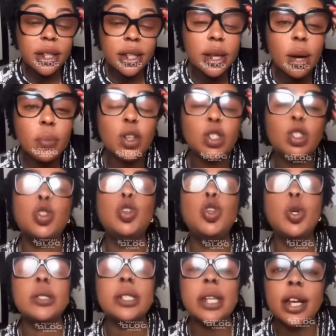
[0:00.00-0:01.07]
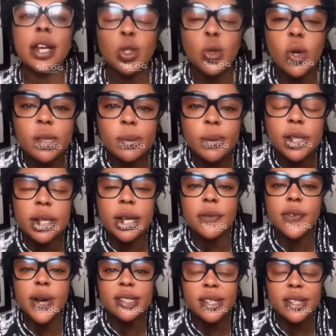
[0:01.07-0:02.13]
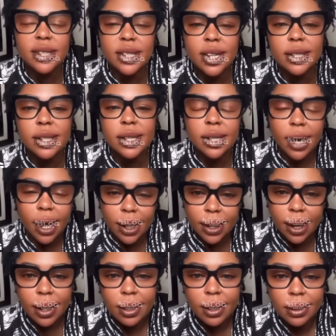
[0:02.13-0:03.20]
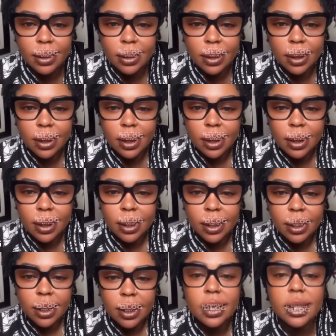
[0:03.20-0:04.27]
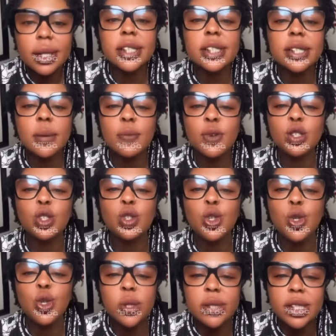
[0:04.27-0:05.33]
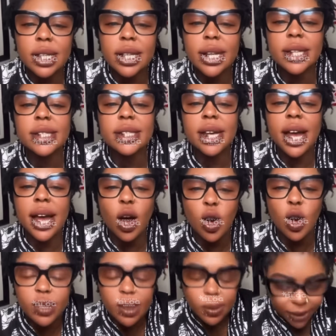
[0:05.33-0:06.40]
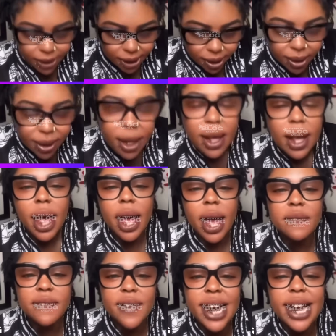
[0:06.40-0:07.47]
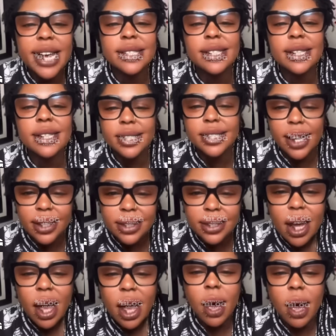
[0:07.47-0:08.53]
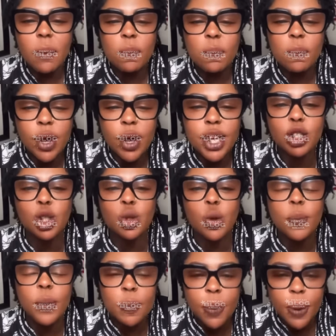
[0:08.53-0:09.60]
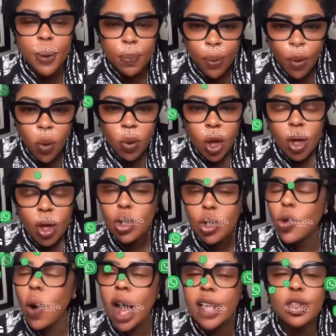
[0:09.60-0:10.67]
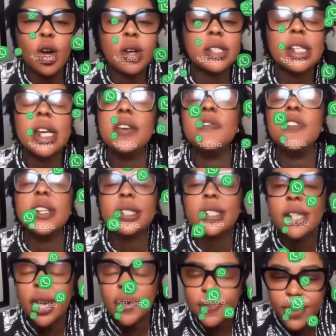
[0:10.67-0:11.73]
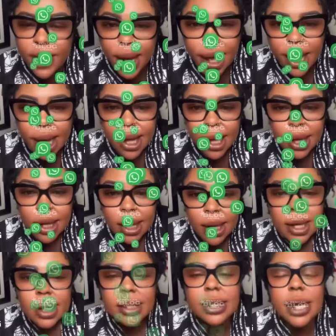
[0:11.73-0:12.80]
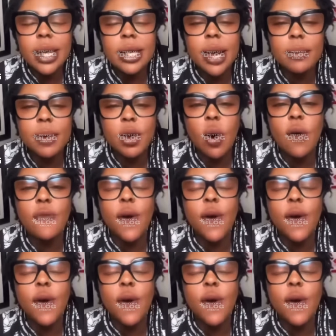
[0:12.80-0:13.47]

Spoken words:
It's the most useless hospital ever existed in Ghana. It's the most useless hospital ever existed. Employing stupid people. You are not even safe there. Said you may